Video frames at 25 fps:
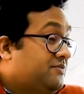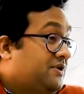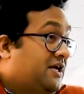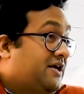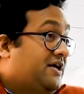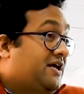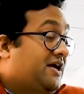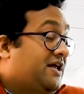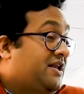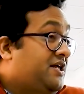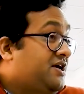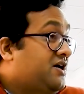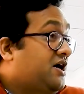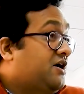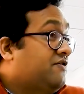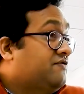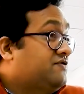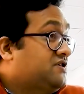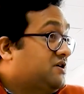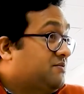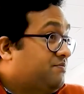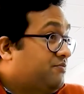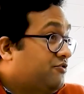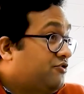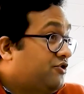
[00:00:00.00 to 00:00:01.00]
Like any kind
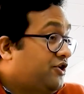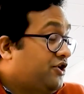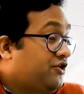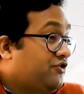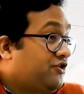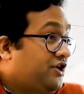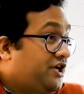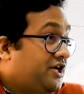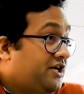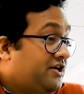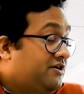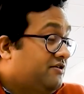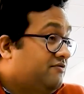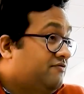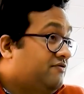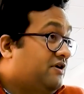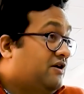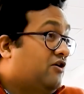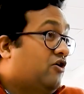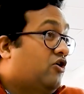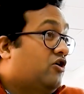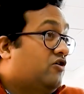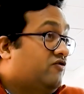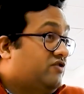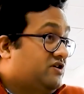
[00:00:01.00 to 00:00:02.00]
of support you need
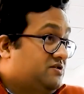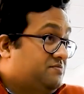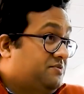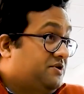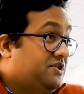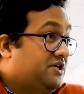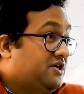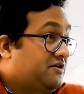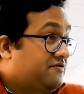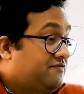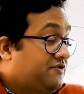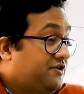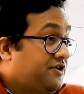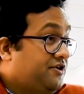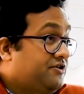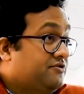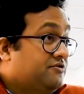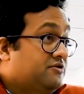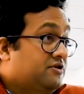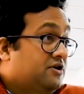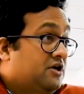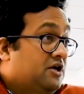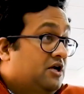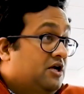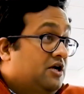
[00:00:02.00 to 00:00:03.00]
will always be there for
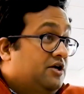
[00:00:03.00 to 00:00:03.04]
you.